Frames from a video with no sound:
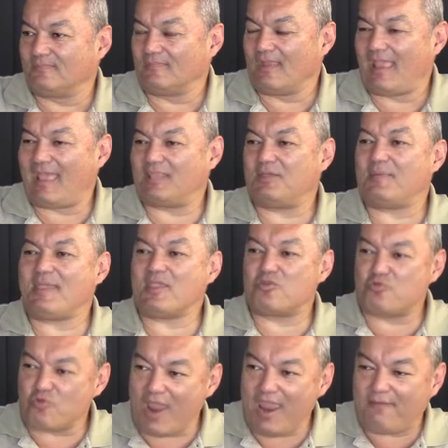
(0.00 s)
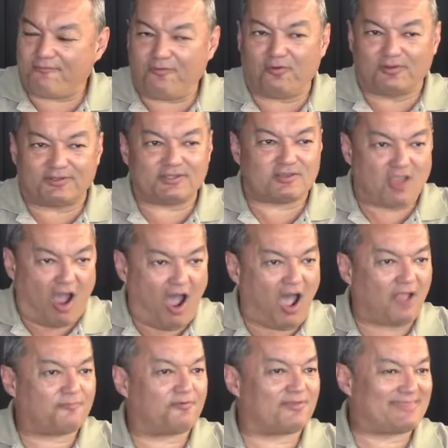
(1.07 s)
And to be grateful to
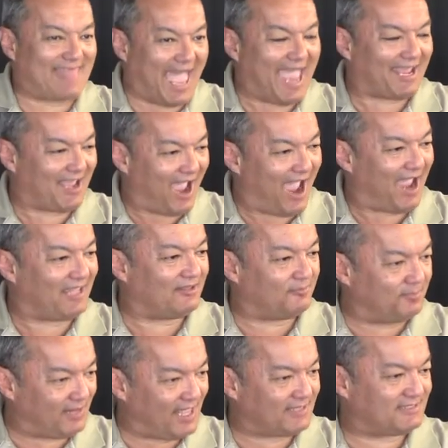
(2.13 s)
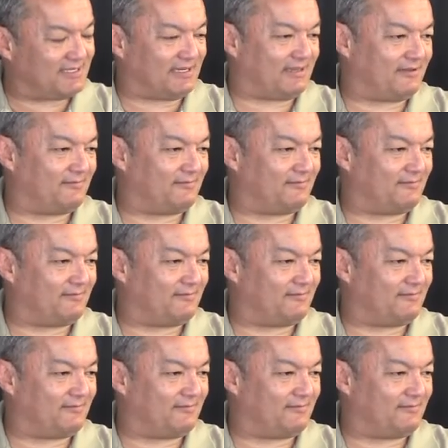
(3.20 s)
God for that kind of blessing.